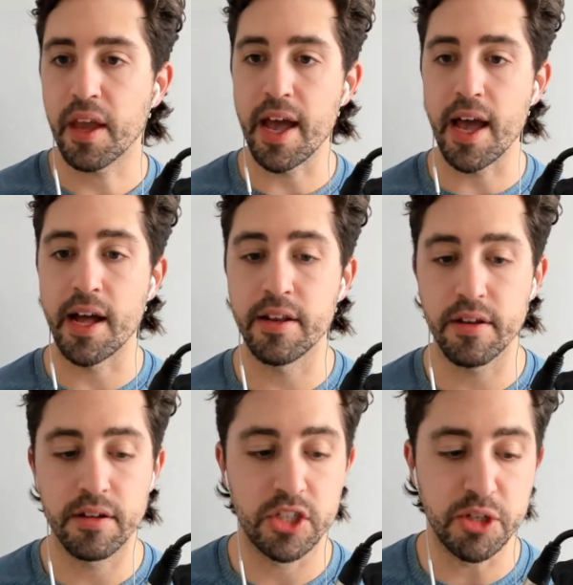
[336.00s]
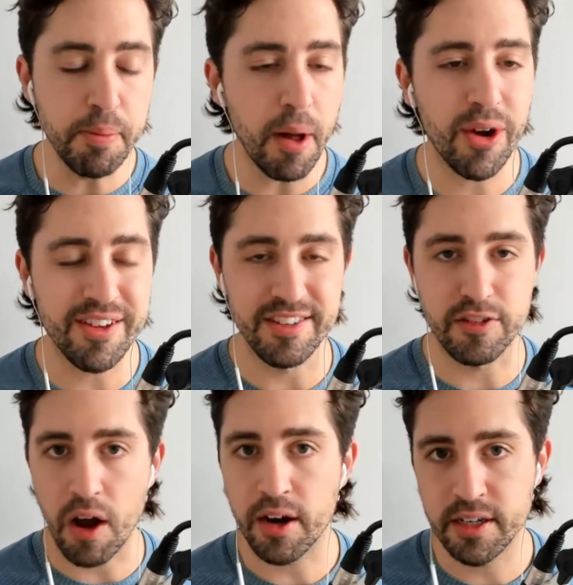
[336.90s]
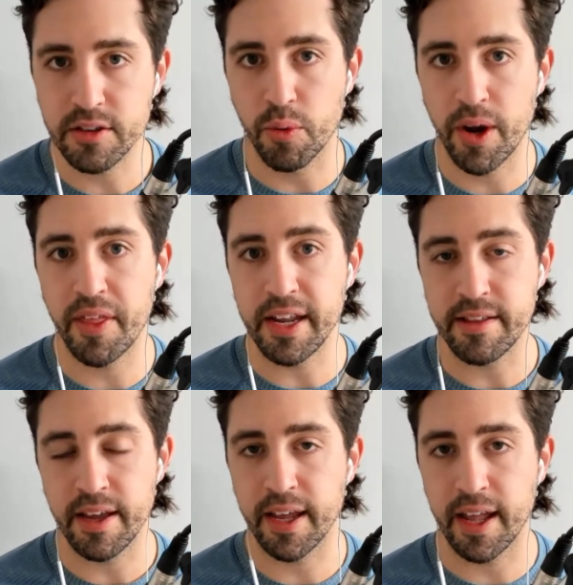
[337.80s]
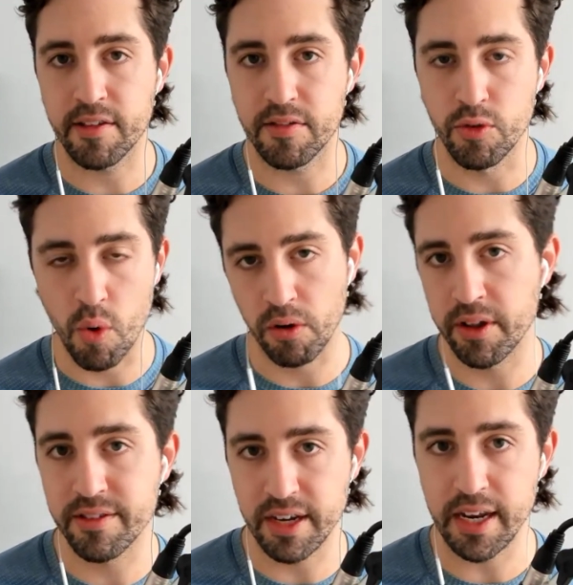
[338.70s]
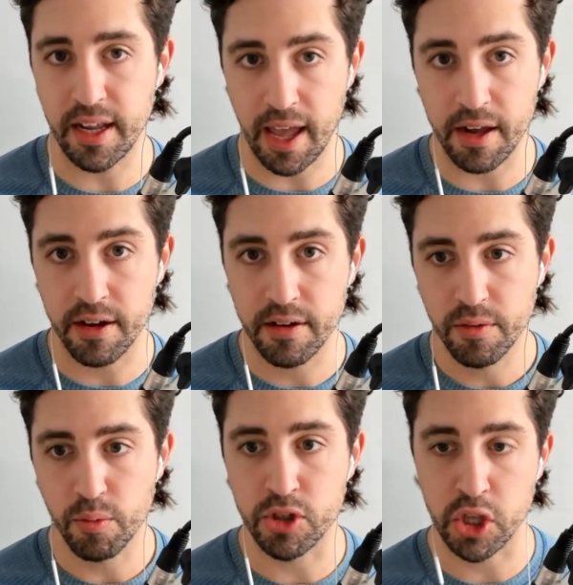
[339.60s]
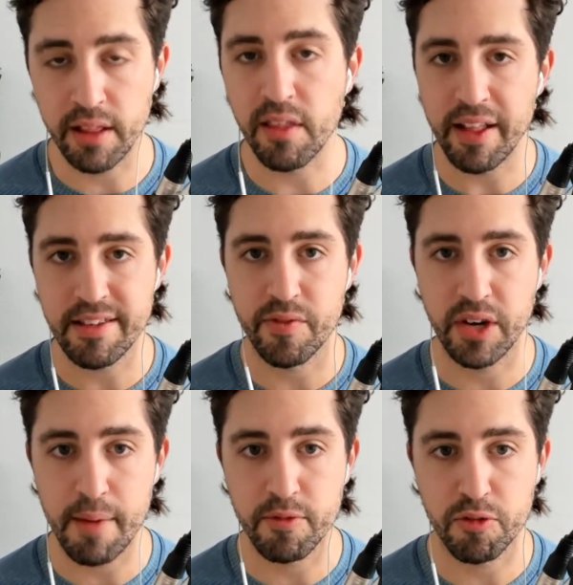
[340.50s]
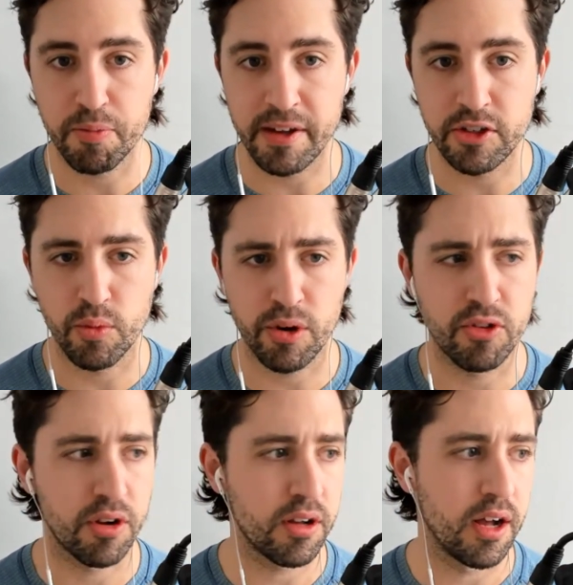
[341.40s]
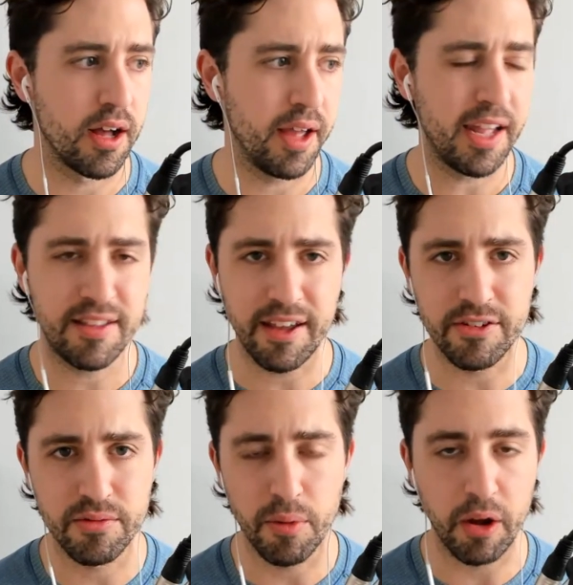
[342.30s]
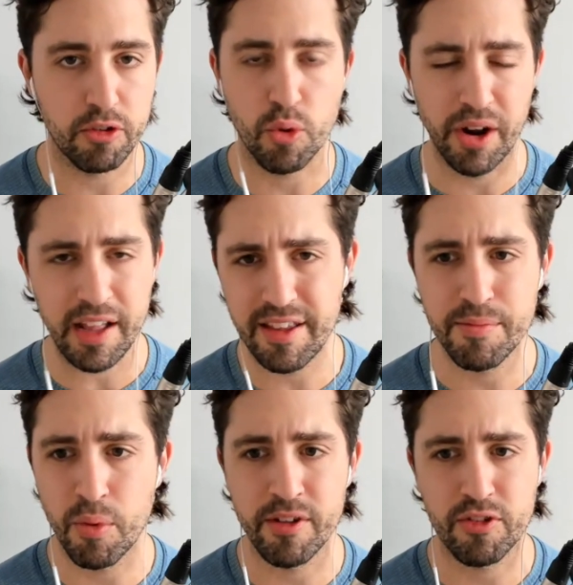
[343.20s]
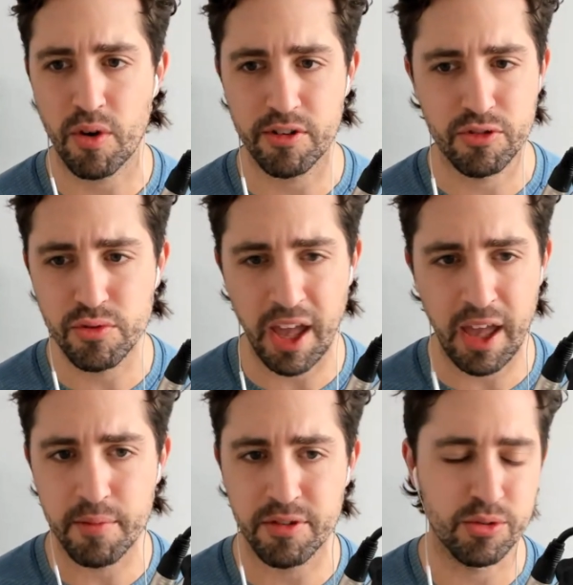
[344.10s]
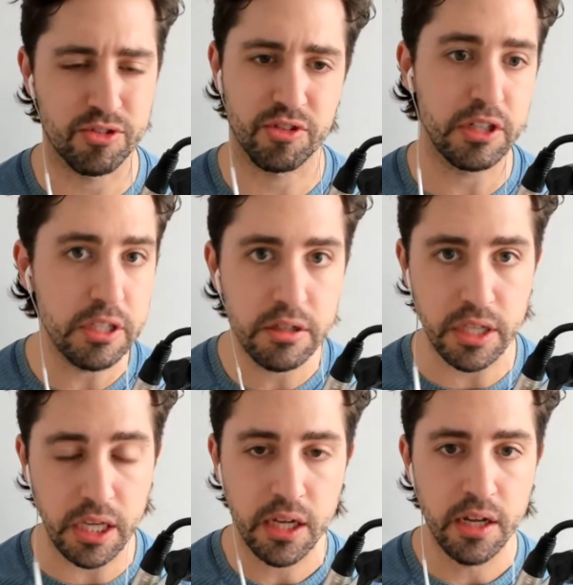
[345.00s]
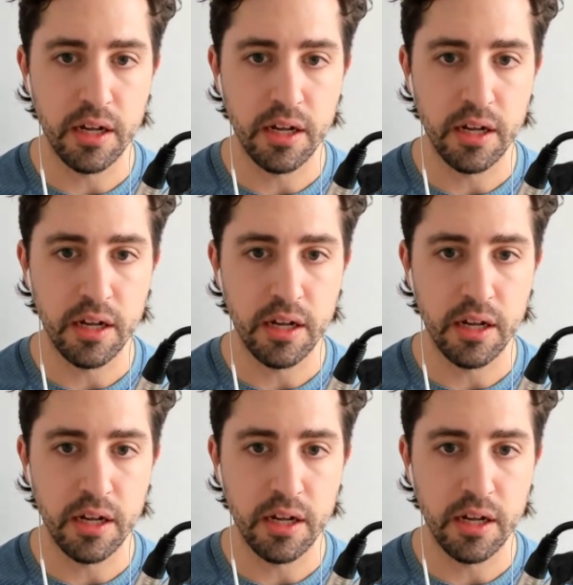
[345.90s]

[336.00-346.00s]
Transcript: And Jimmy Butler hasn't dogged it the way that he did against New Orleans and Indiana, which led to that 7-game suspension where he took scored 18 points across 2 games and was just clearly